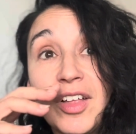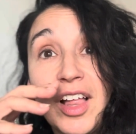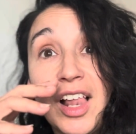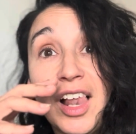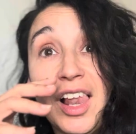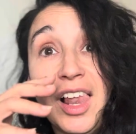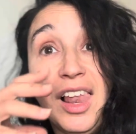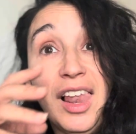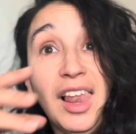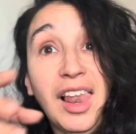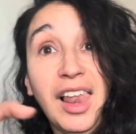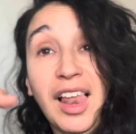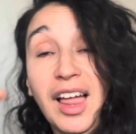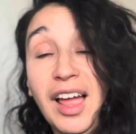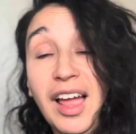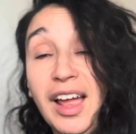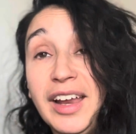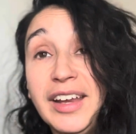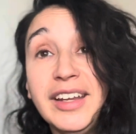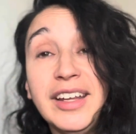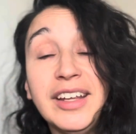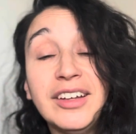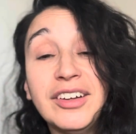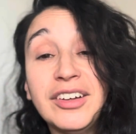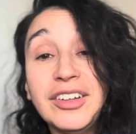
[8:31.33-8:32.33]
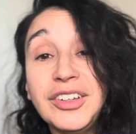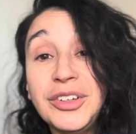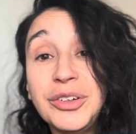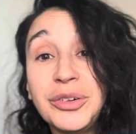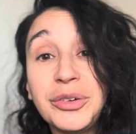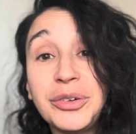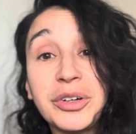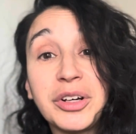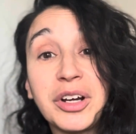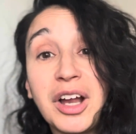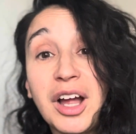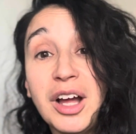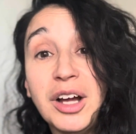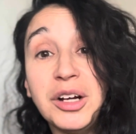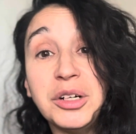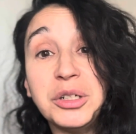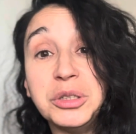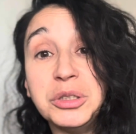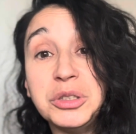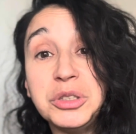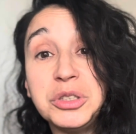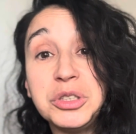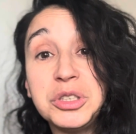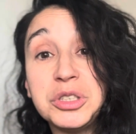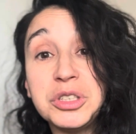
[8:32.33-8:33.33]
lying on your
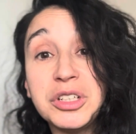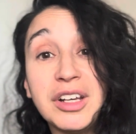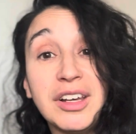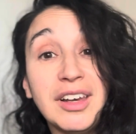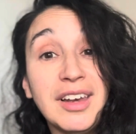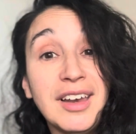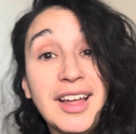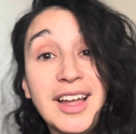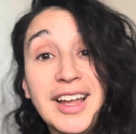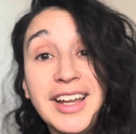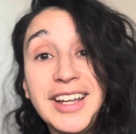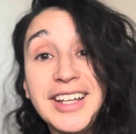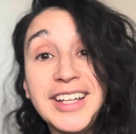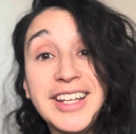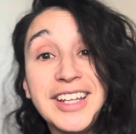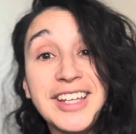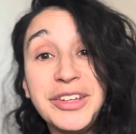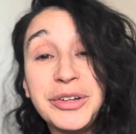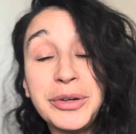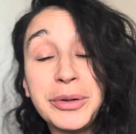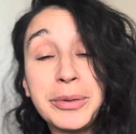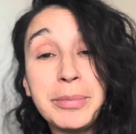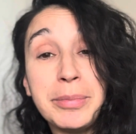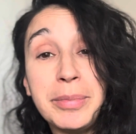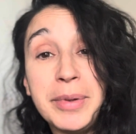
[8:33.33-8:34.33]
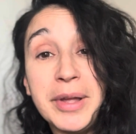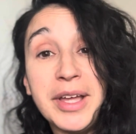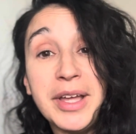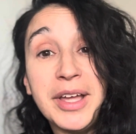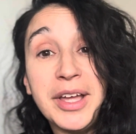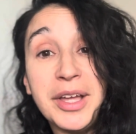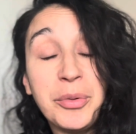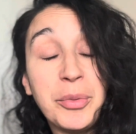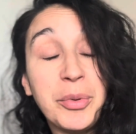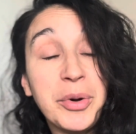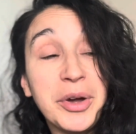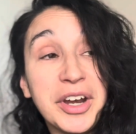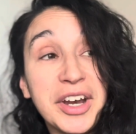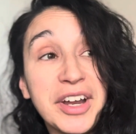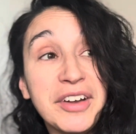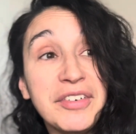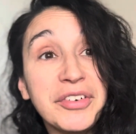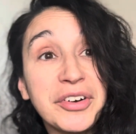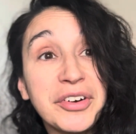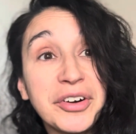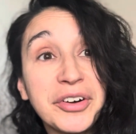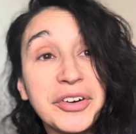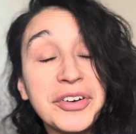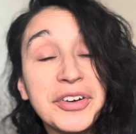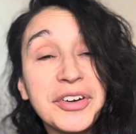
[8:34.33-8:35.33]
couch, lying in your bed,
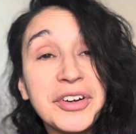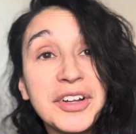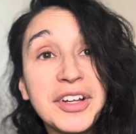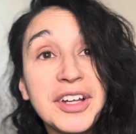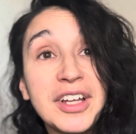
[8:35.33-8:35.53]
whatever,